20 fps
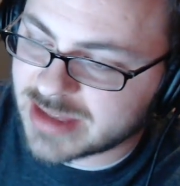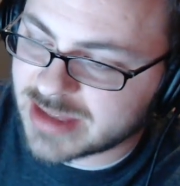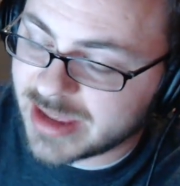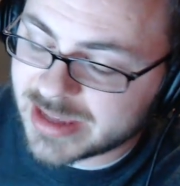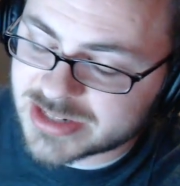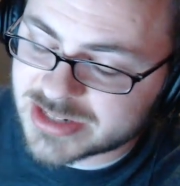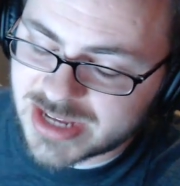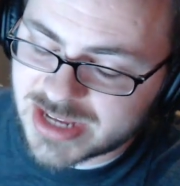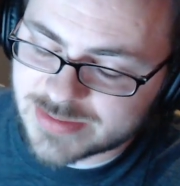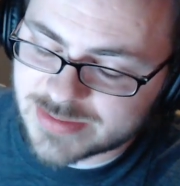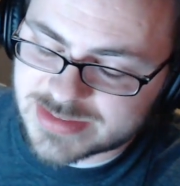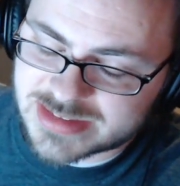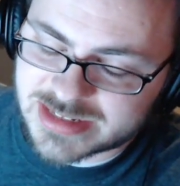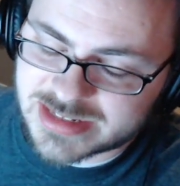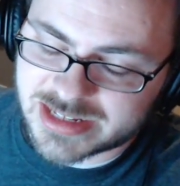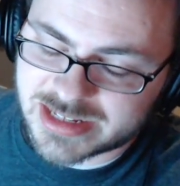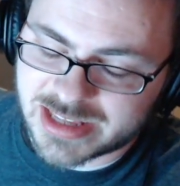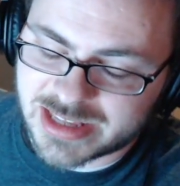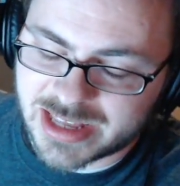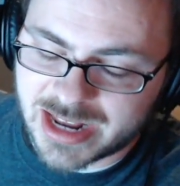I actually haven't
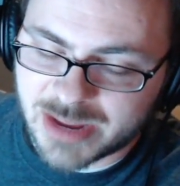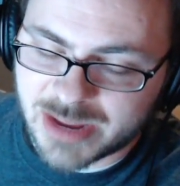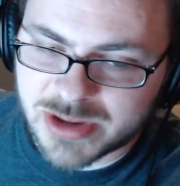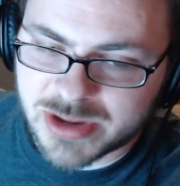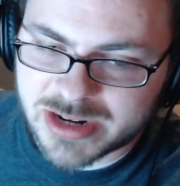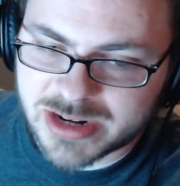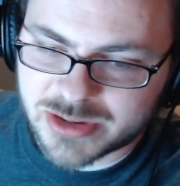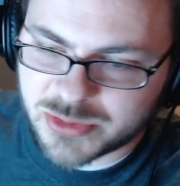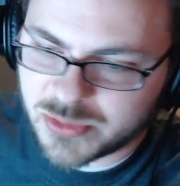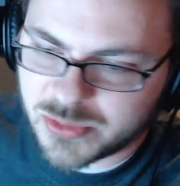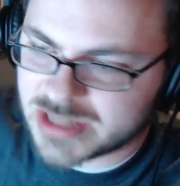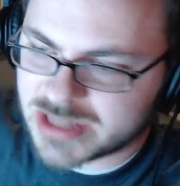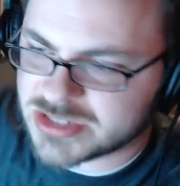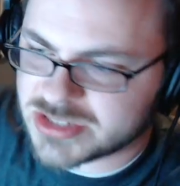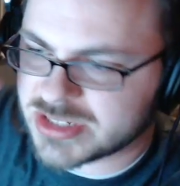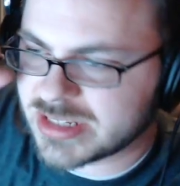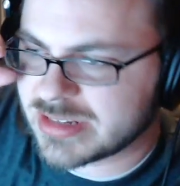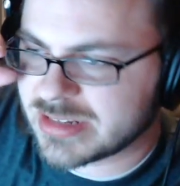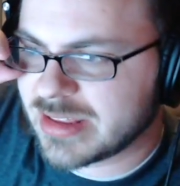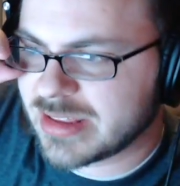seen it yet. I wanted to
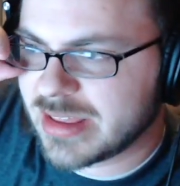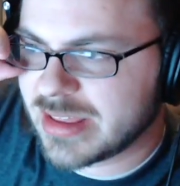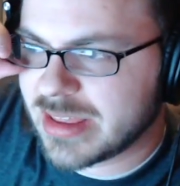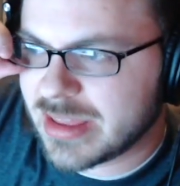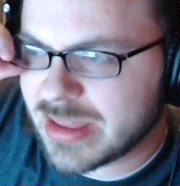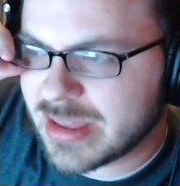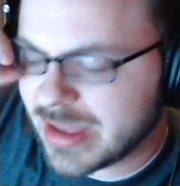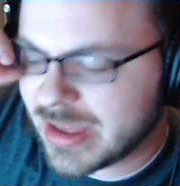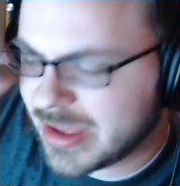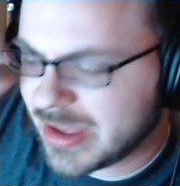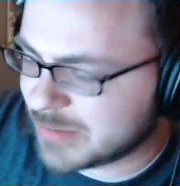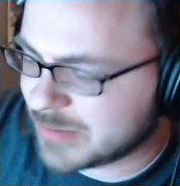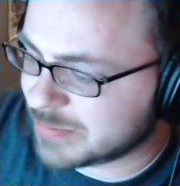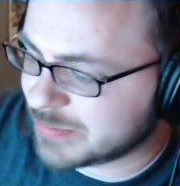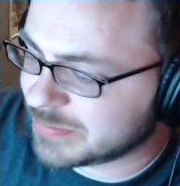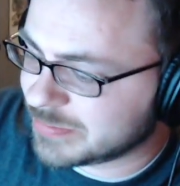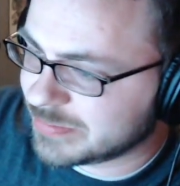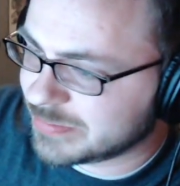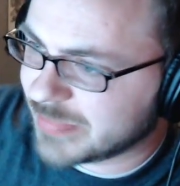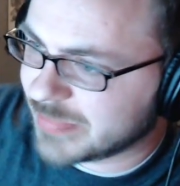watch it
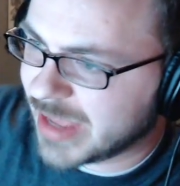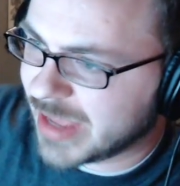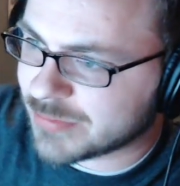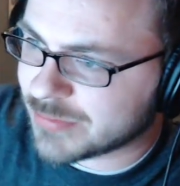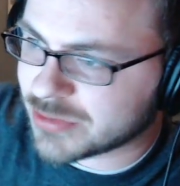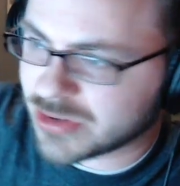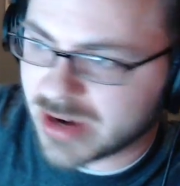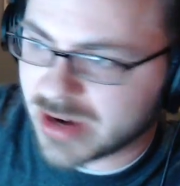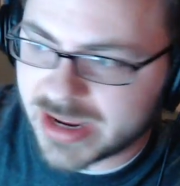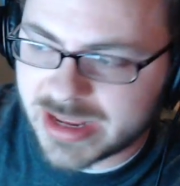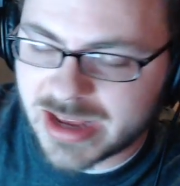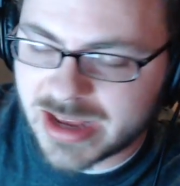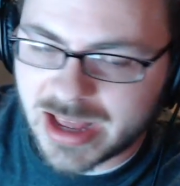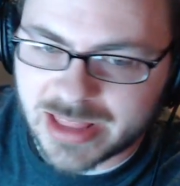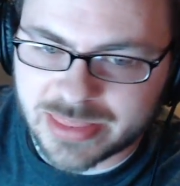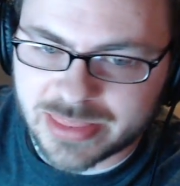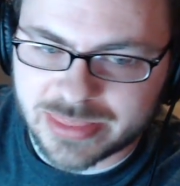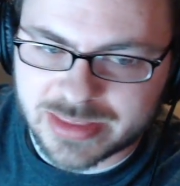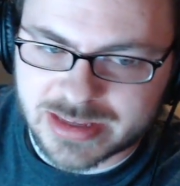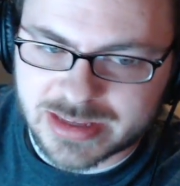after I
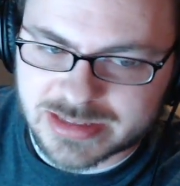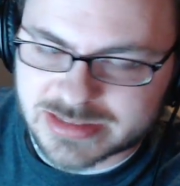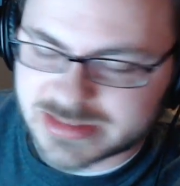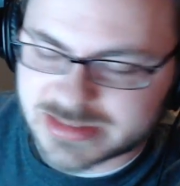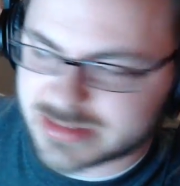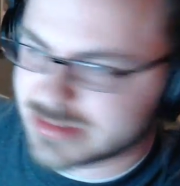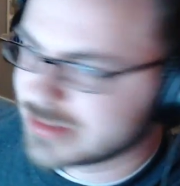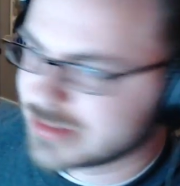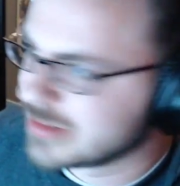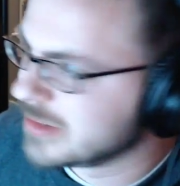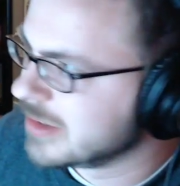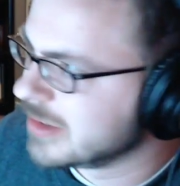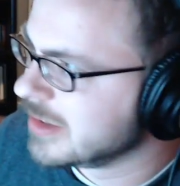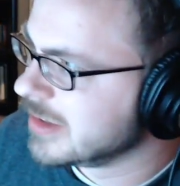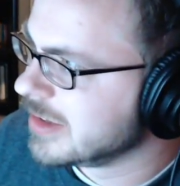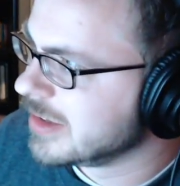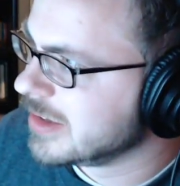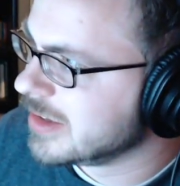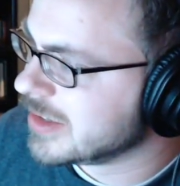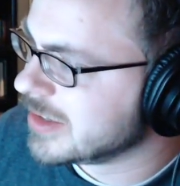got this.
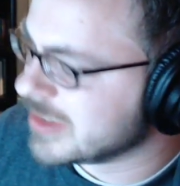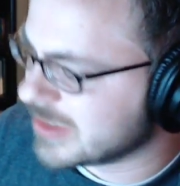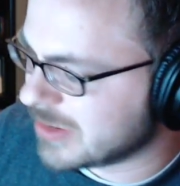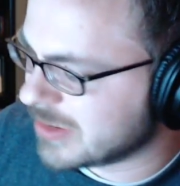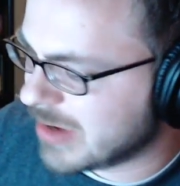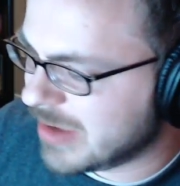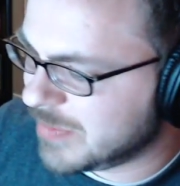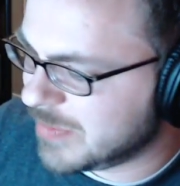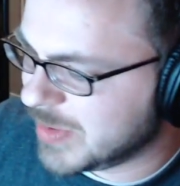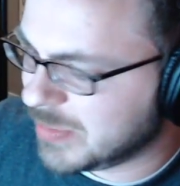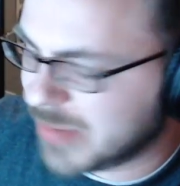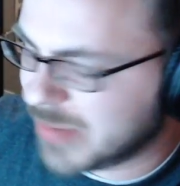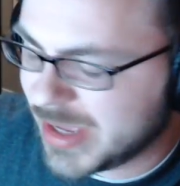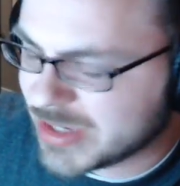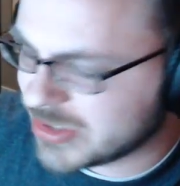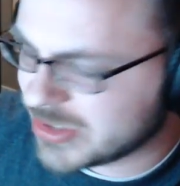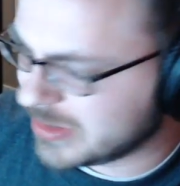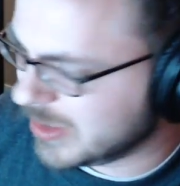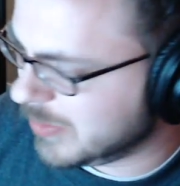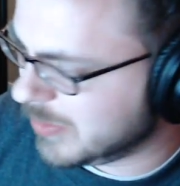So I've been
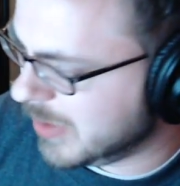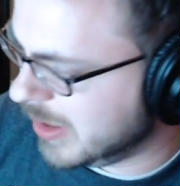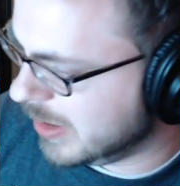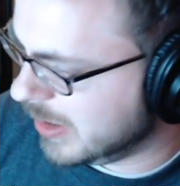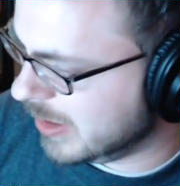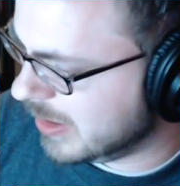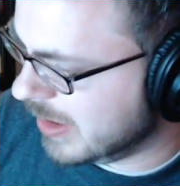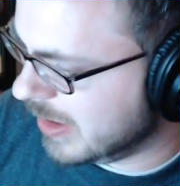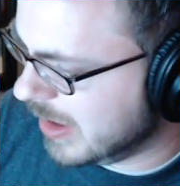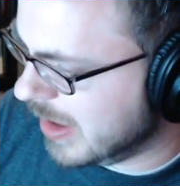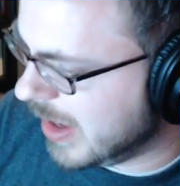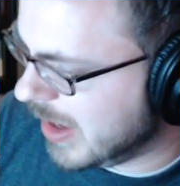patiently waiting.